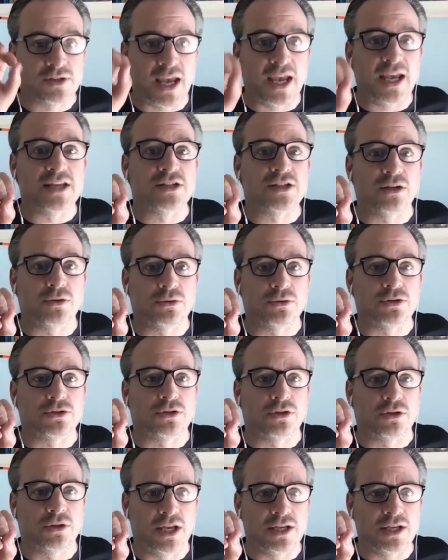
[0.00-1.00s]

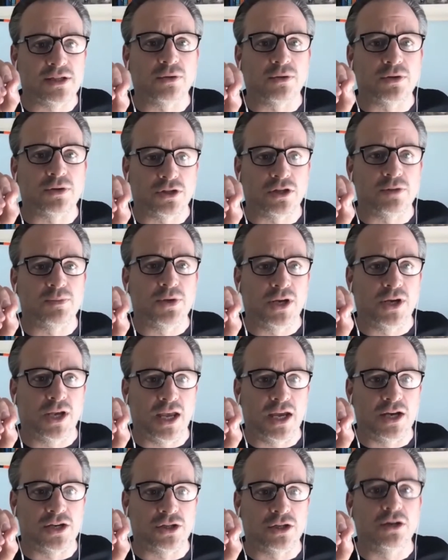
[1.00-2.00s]
asynchronous
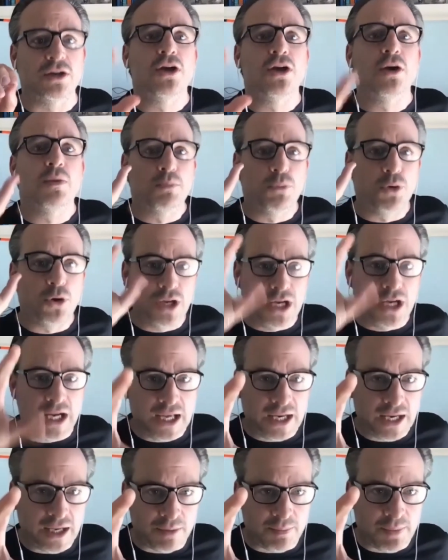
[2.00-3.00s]
communication, putting it
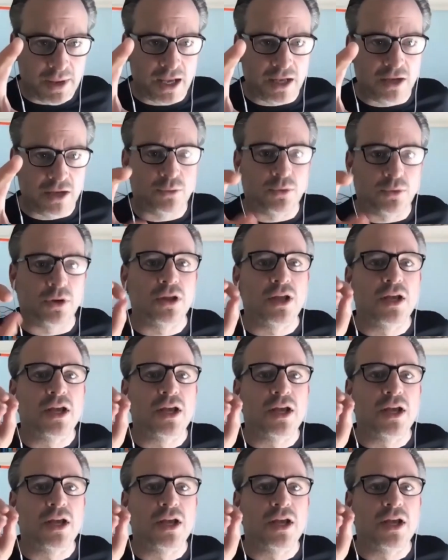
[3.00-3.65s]
in the manual.